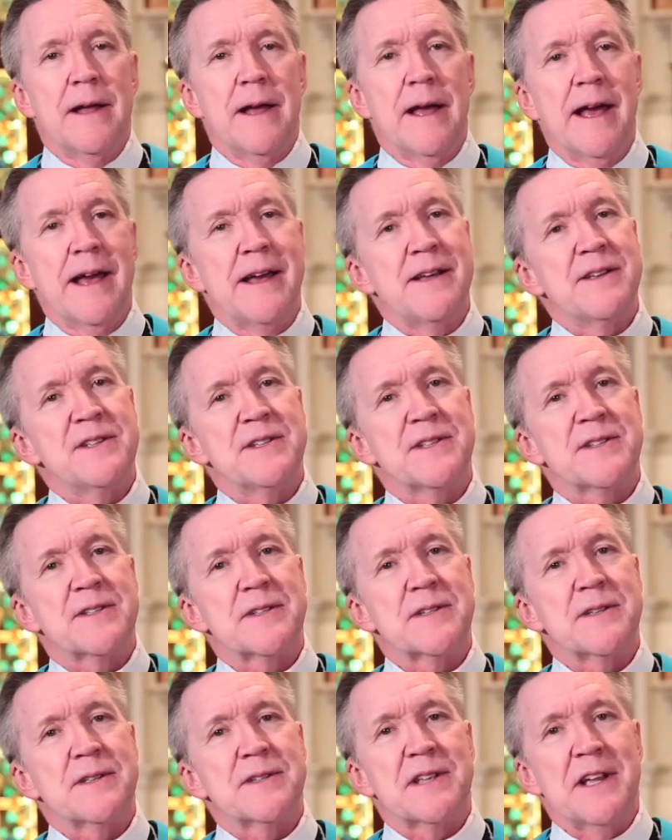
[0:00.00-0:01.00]

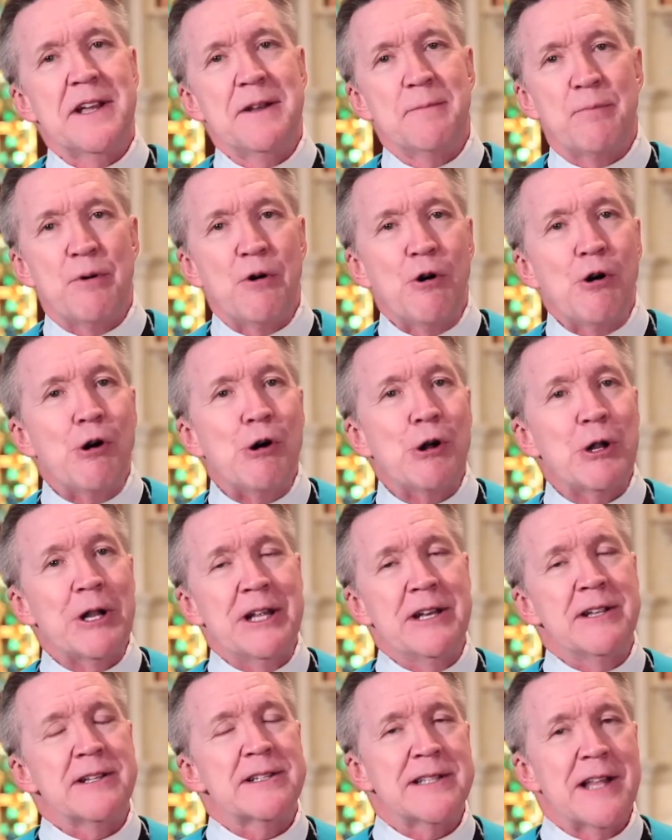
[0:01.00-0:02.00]
As St. Paul
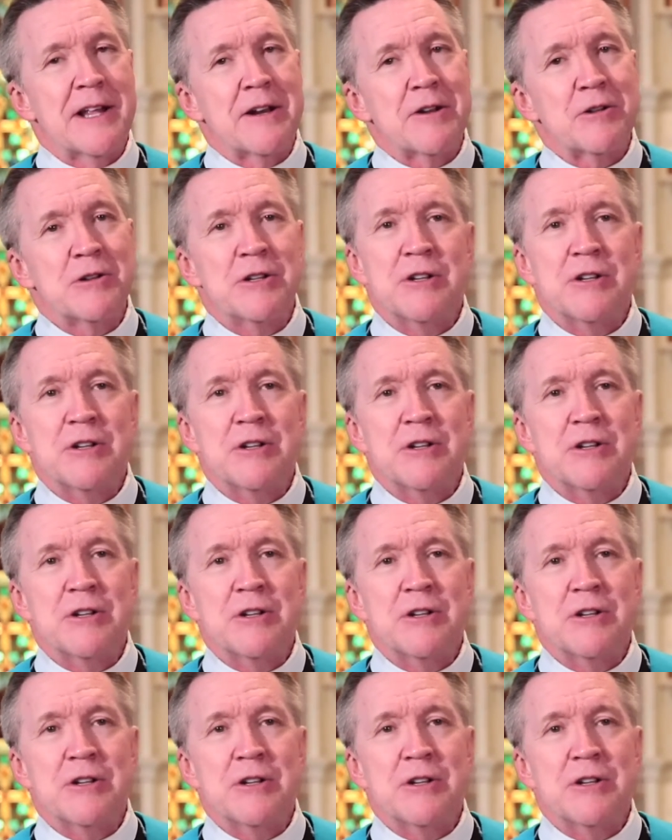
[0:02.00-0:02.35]
in his letter